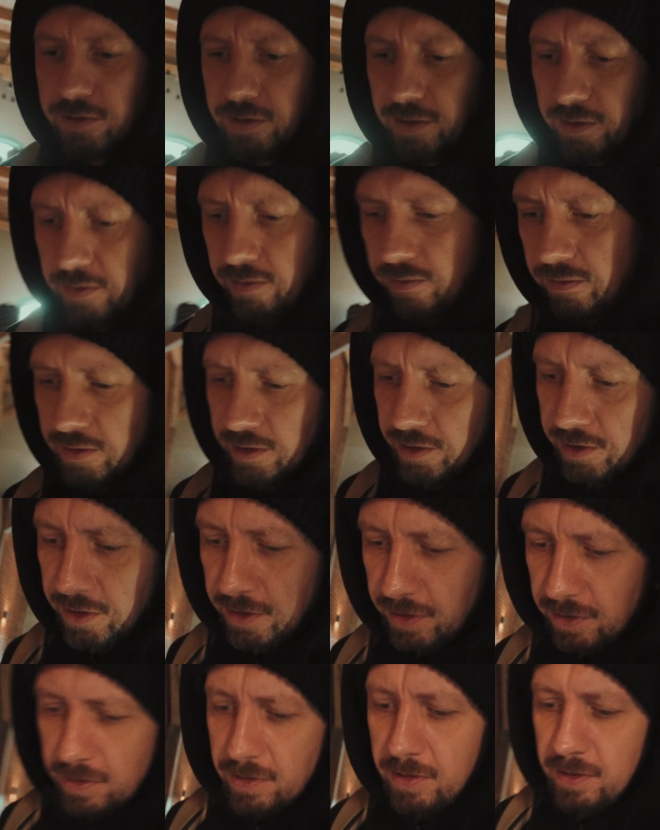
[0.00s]
the
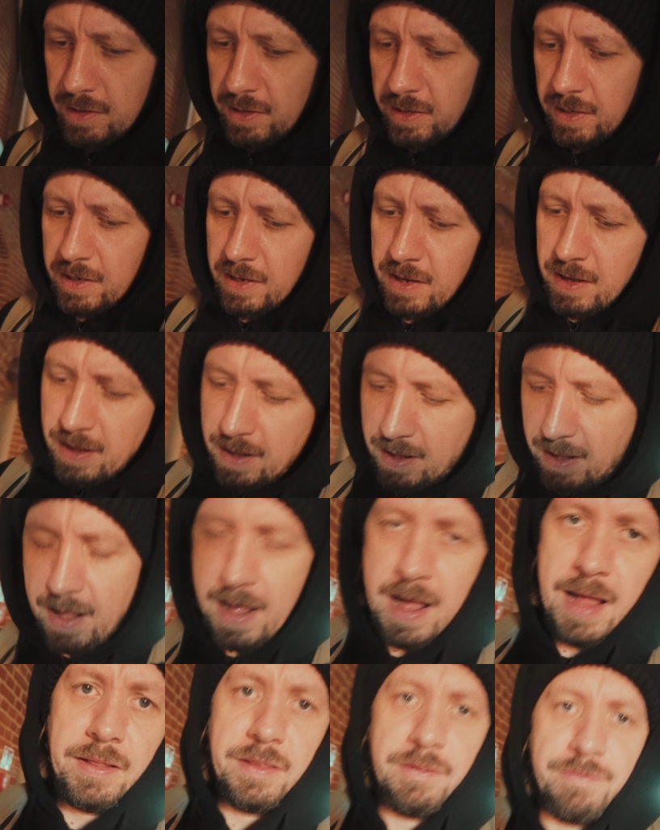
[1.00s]
gear
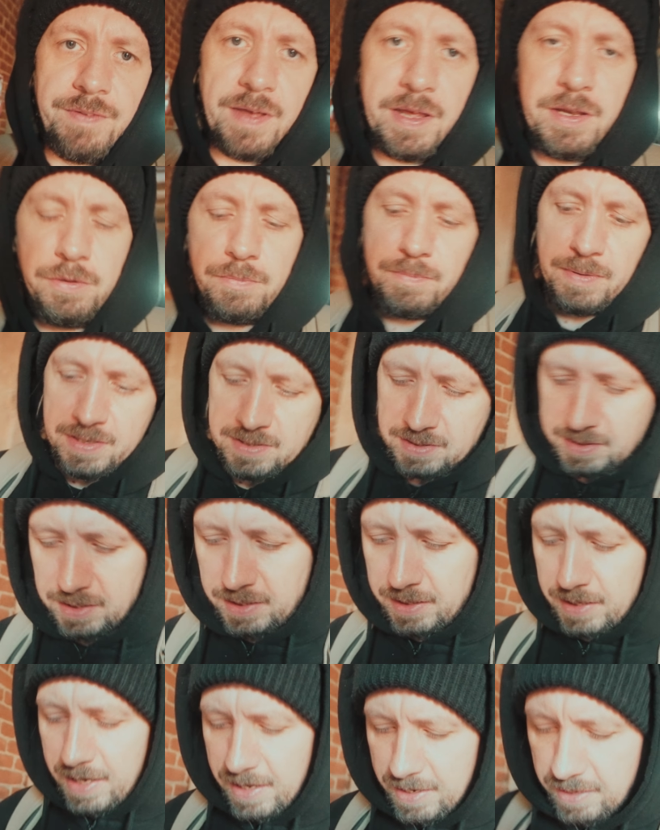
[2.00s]
at the venue
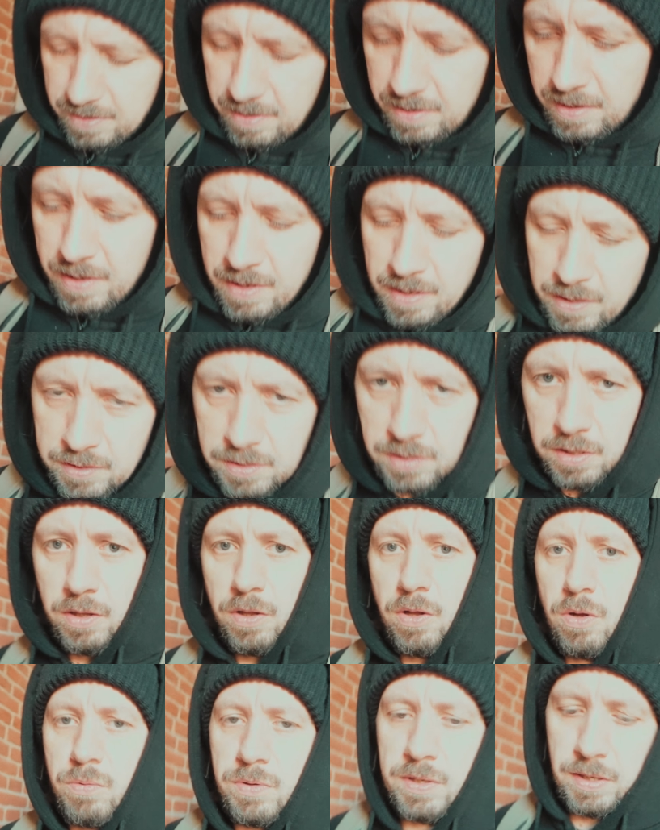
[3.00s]
basically, and the
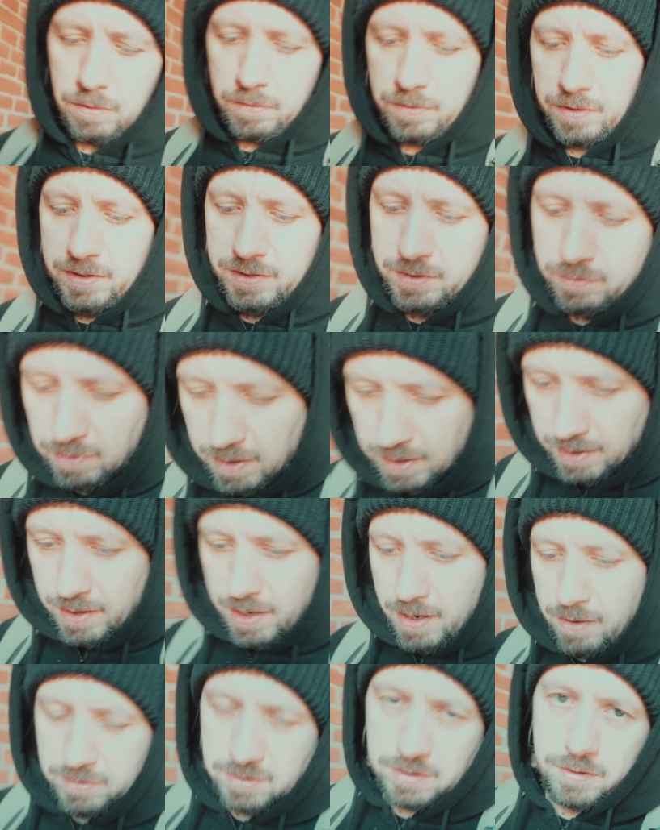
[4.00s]
loadout is right
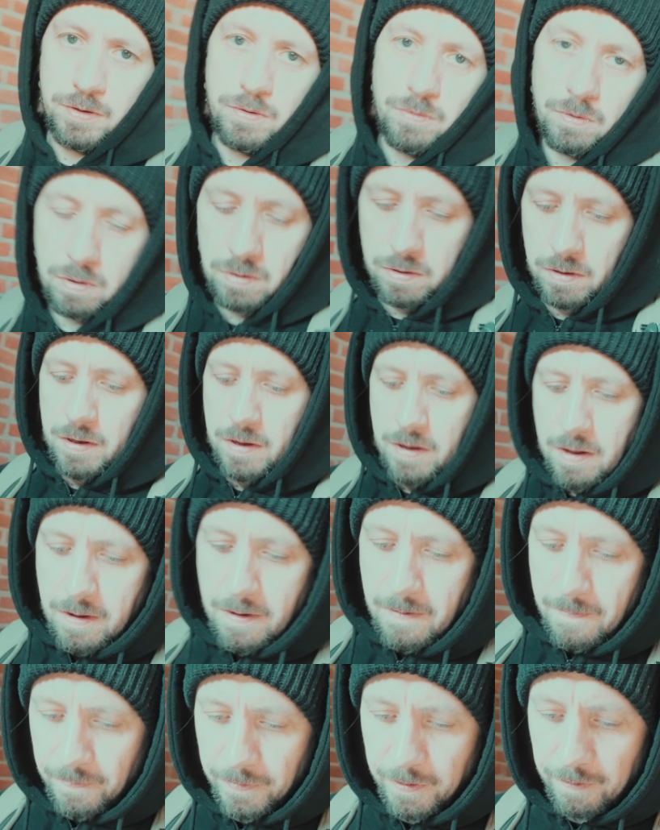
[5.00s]
now, so
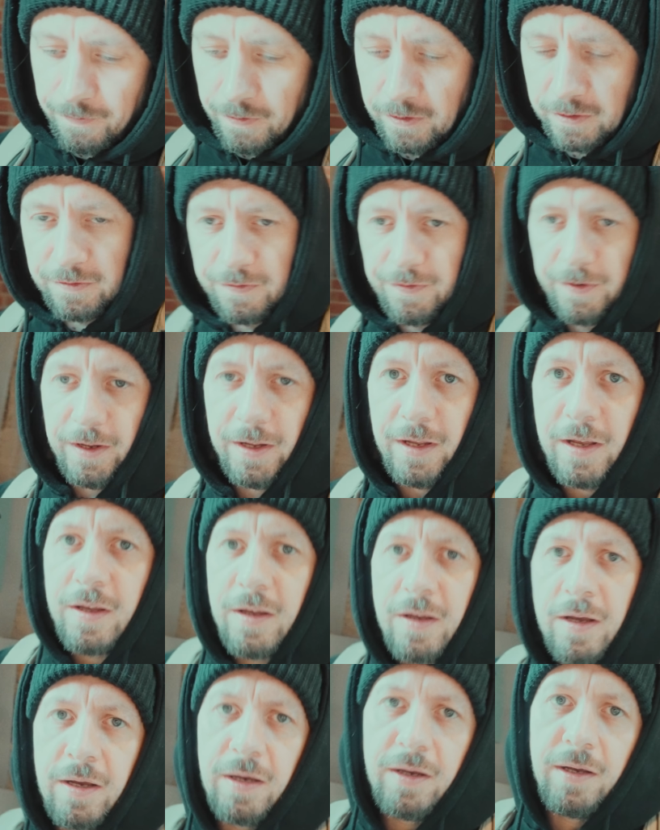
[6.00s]
the first thing
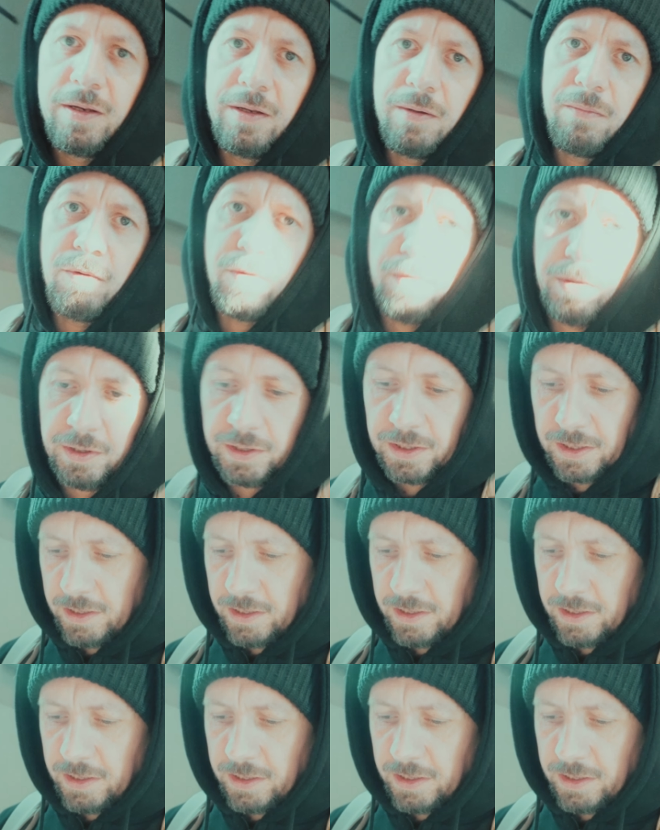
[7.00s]
in the morning.